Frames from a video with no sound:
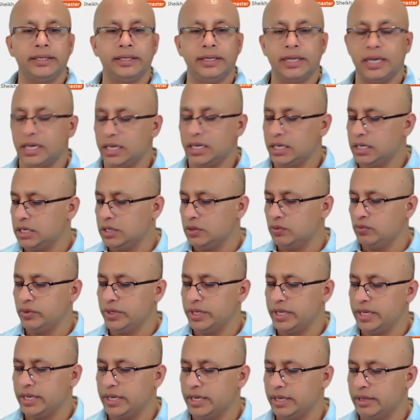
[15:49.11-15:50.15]
Now
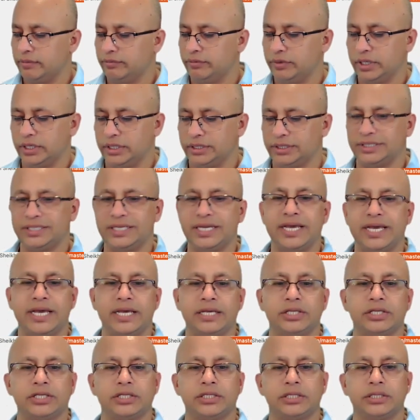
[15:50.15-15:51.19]
we have the
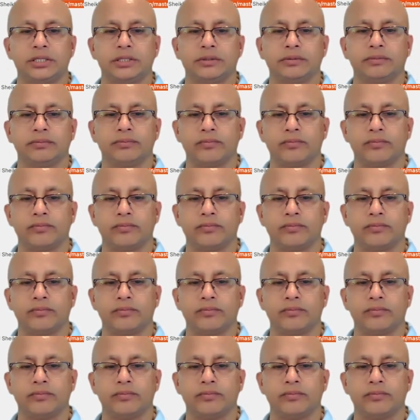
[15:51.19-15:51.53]
test